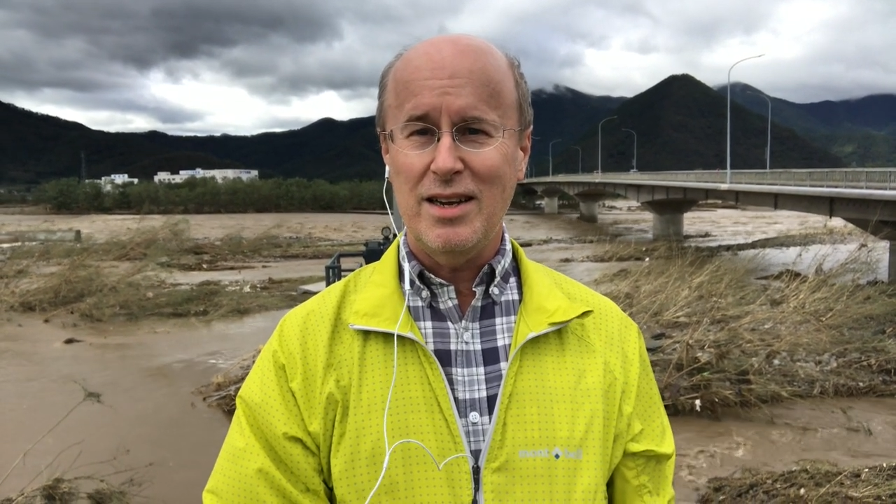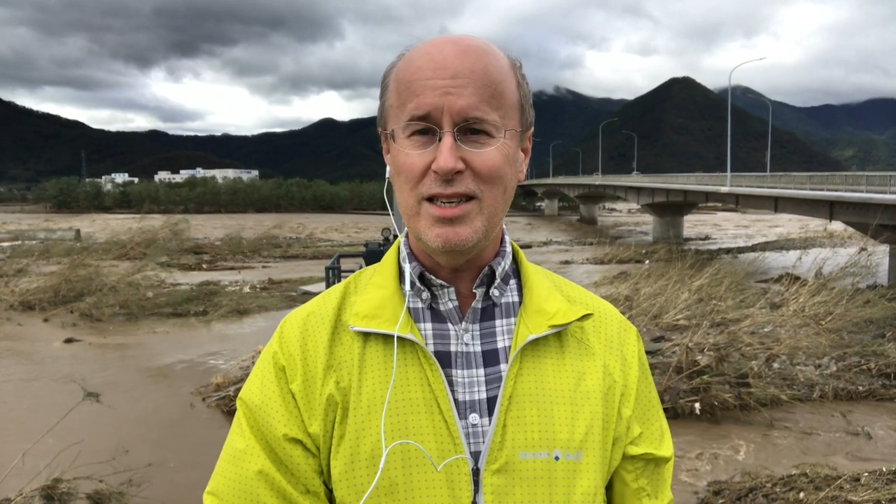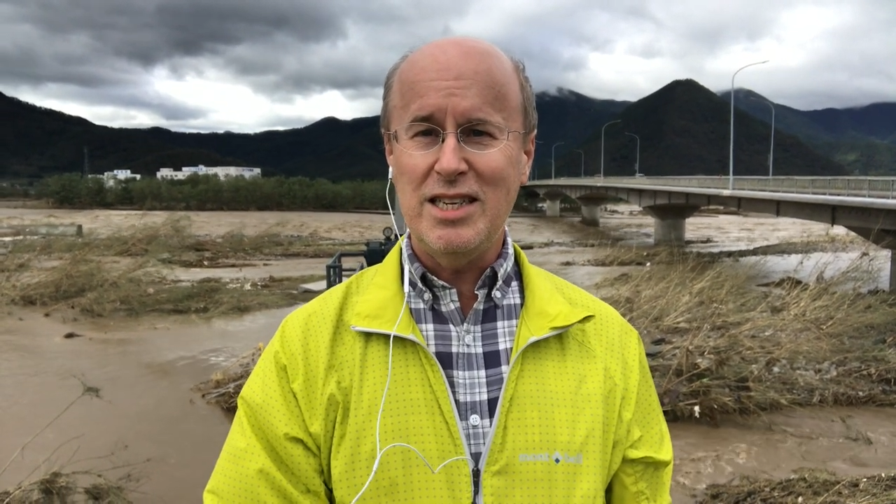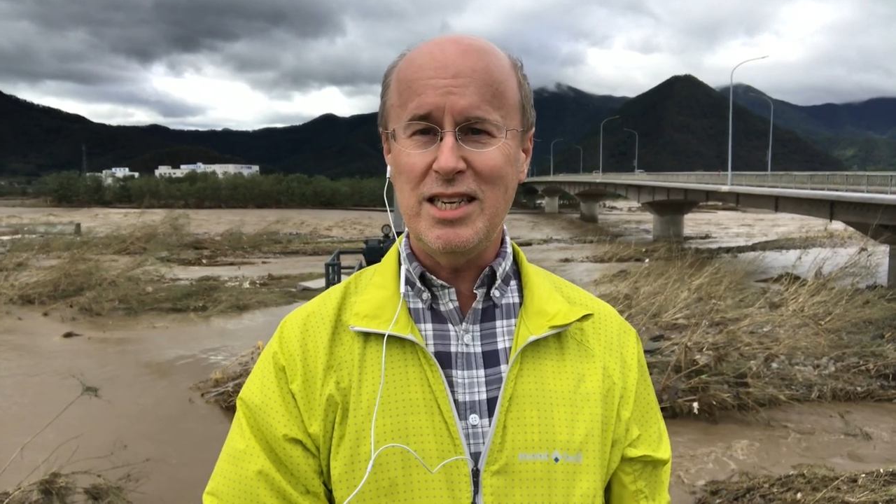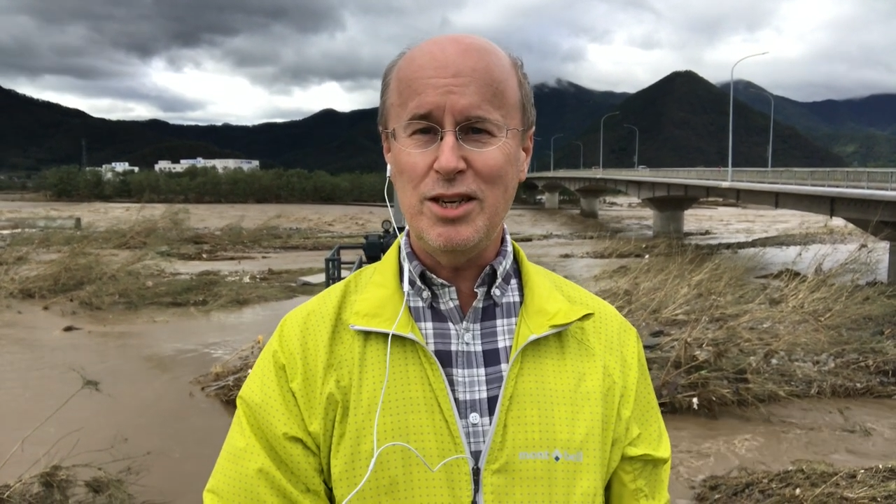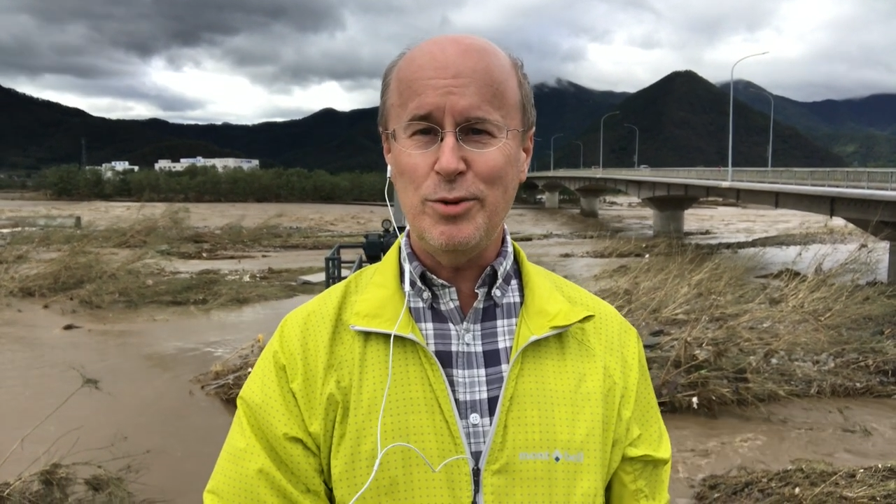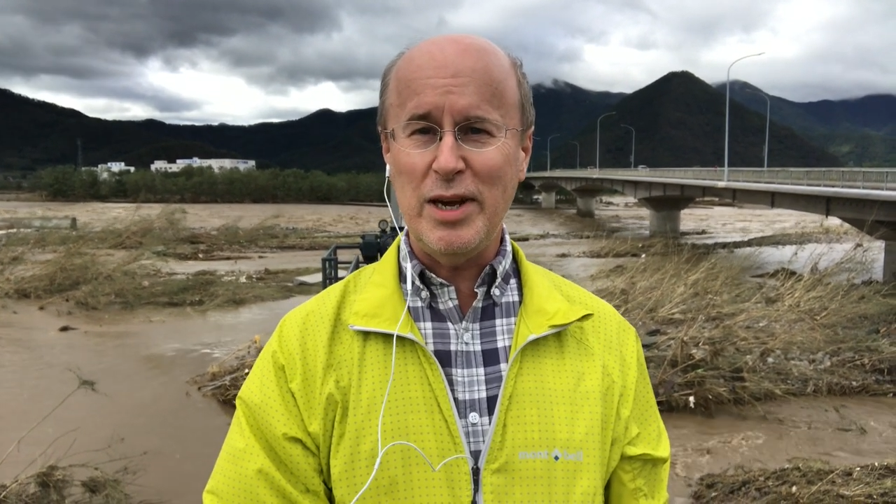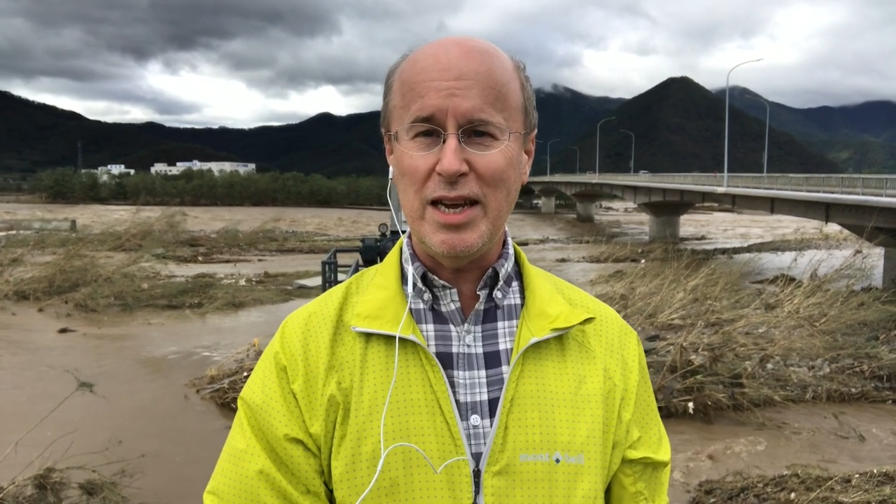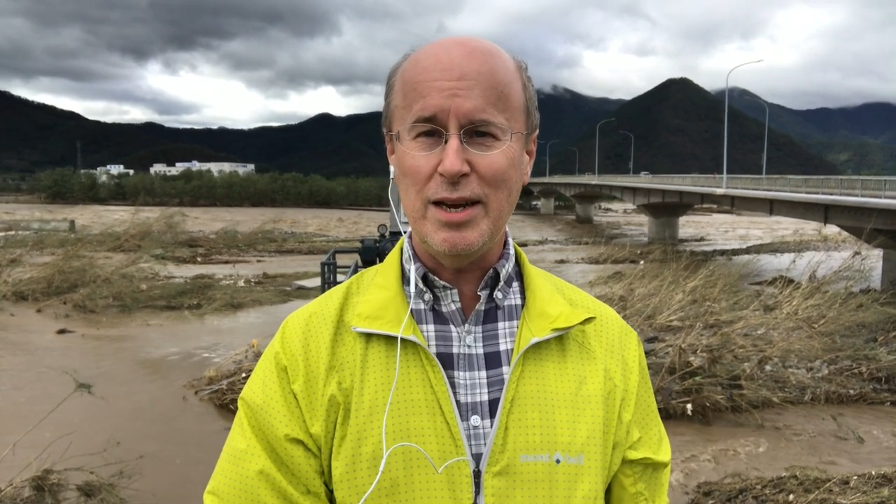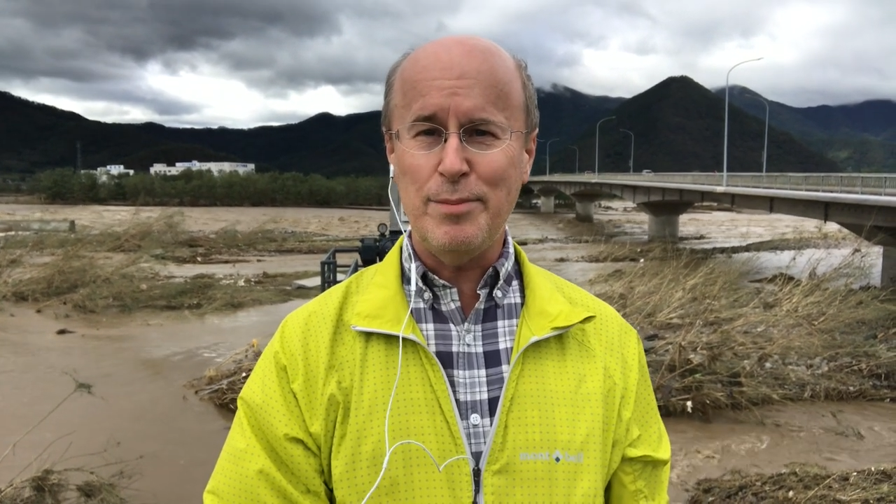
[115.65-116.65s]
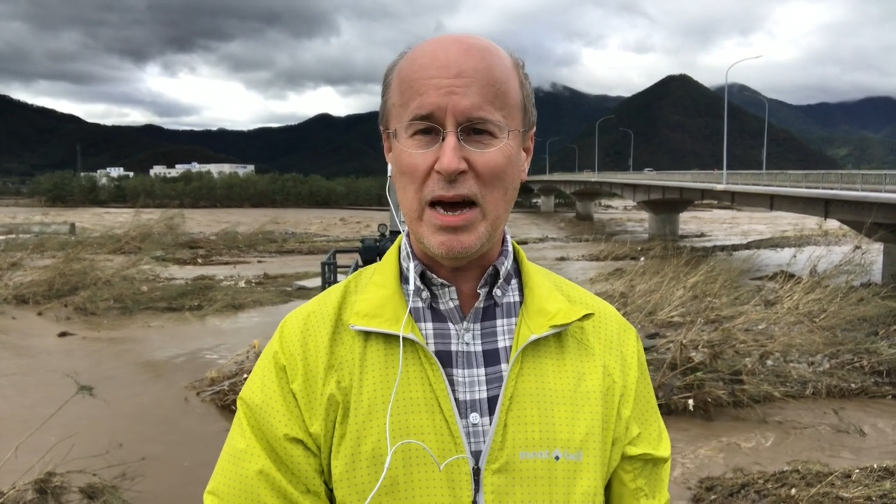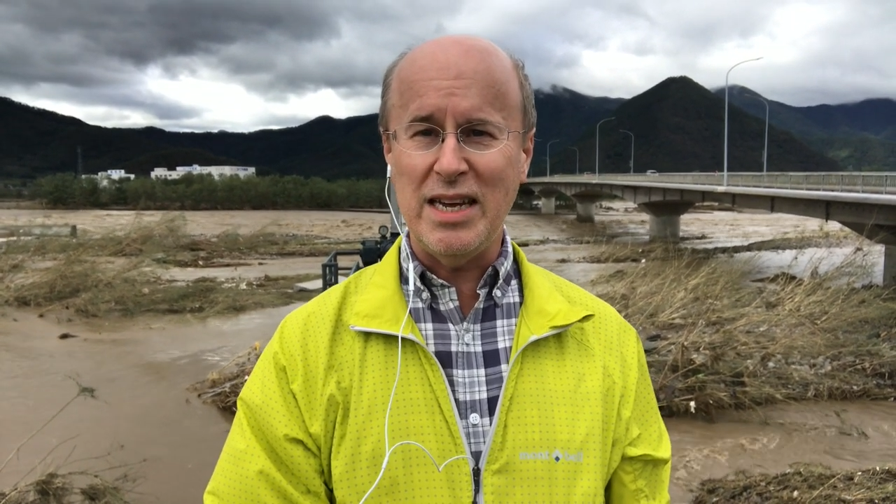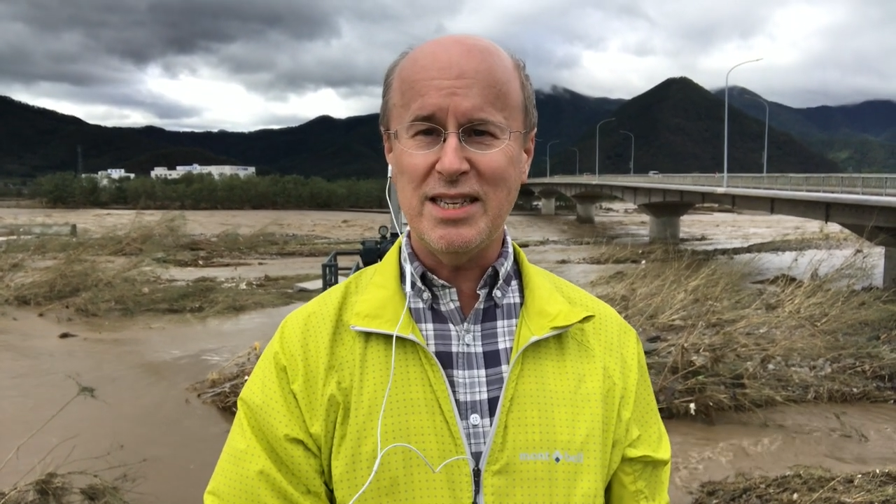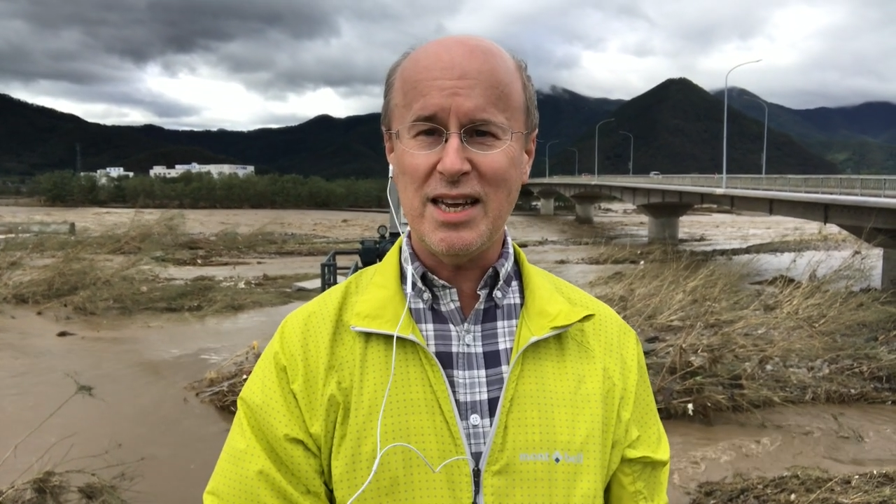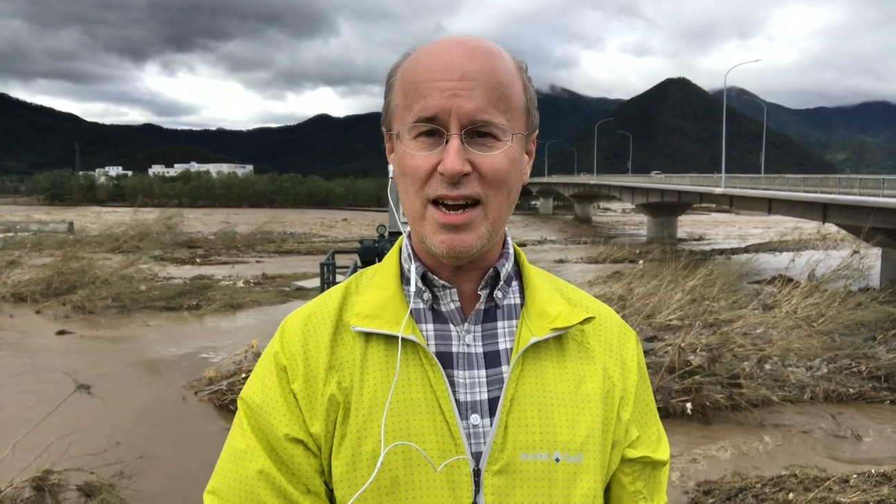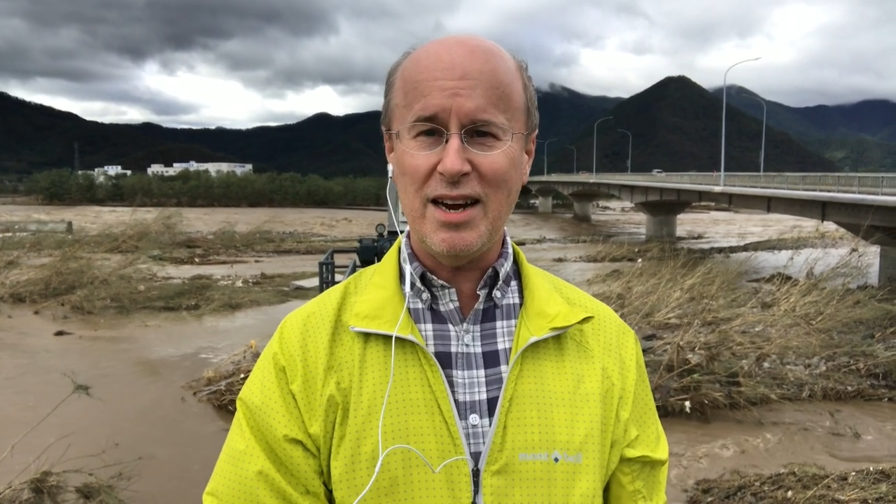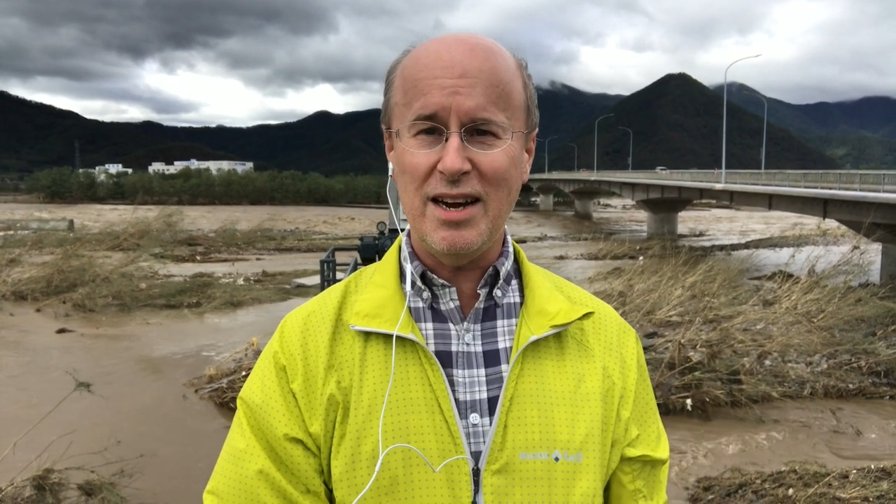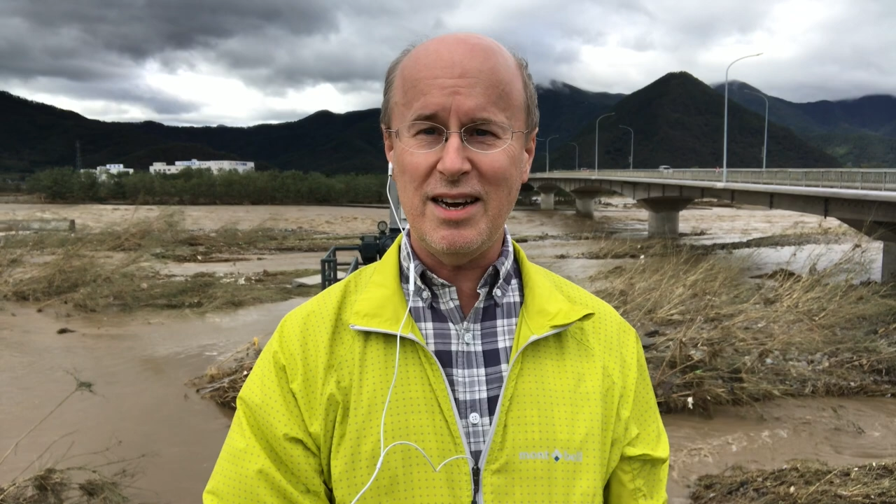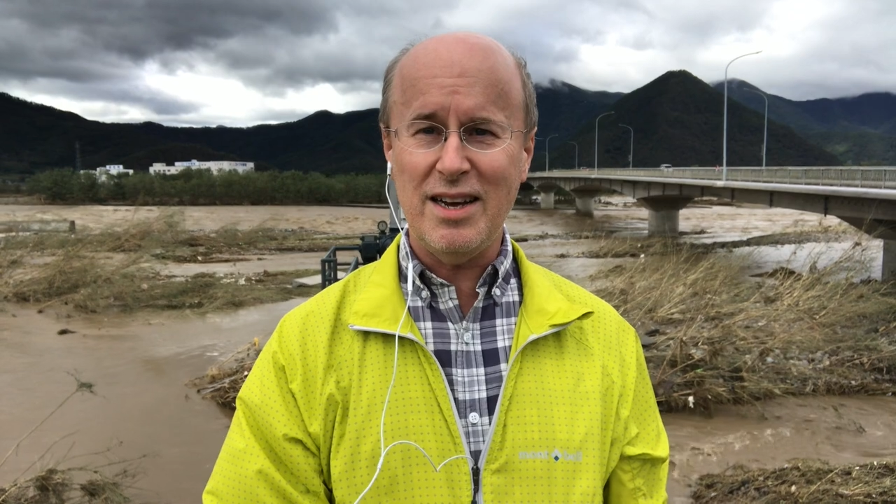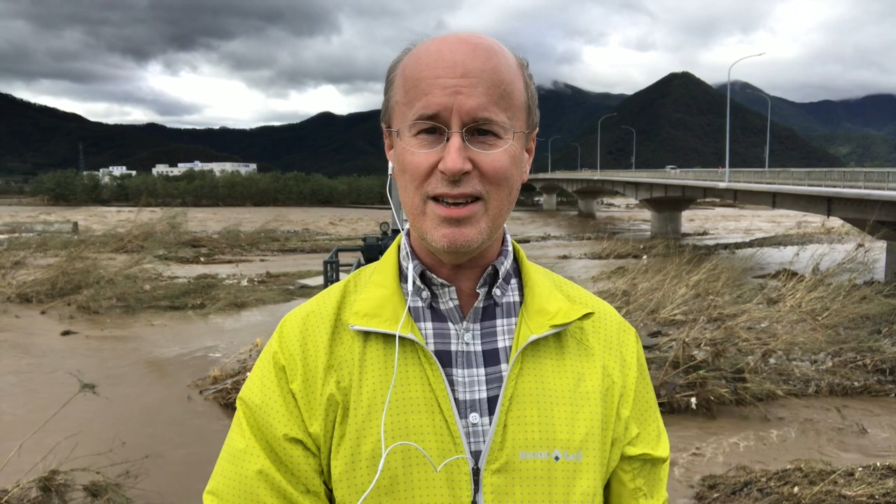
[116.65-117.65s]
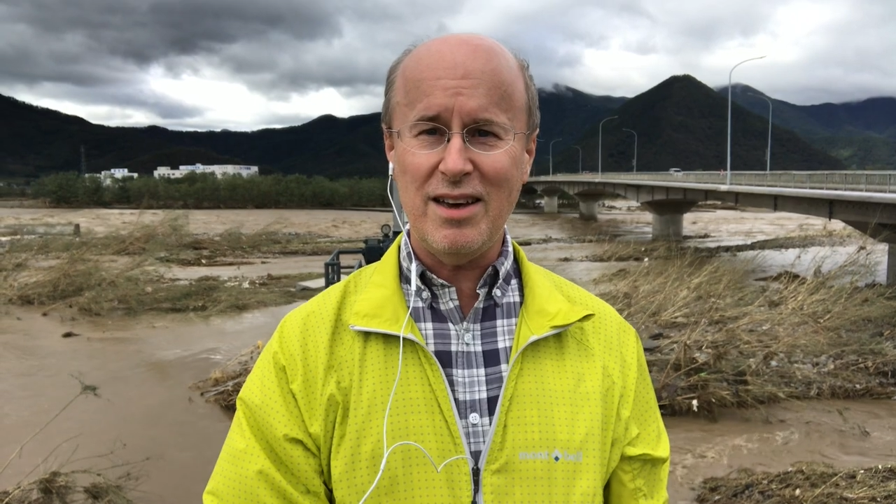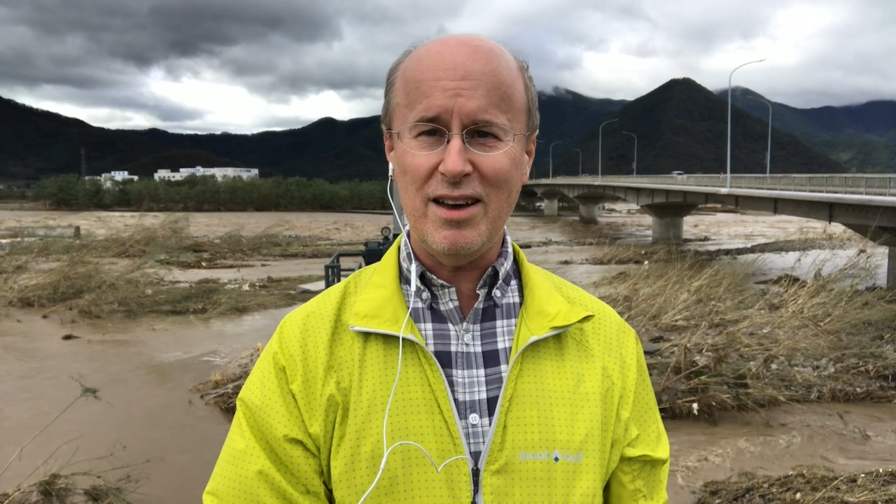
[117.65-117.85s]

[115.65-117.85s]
continuing in my saga